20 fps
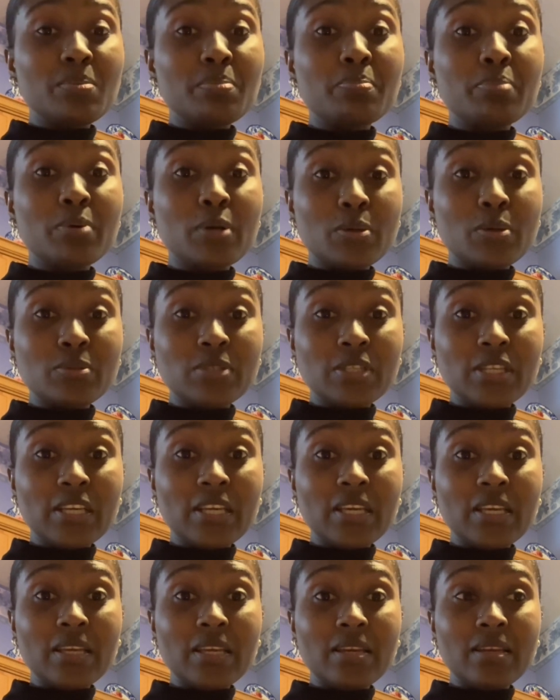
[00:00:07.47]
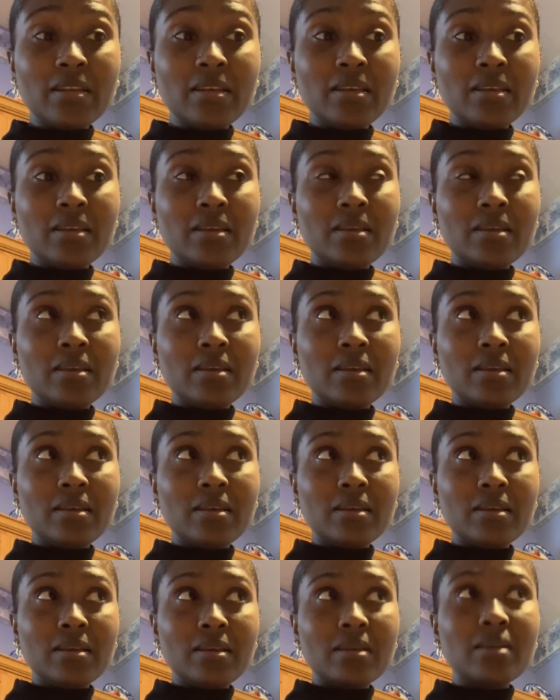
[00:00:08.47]
protein
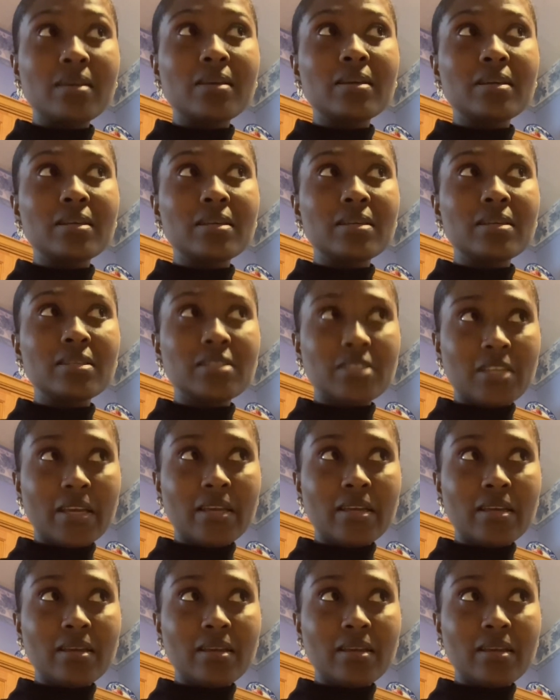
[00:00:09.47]
shake.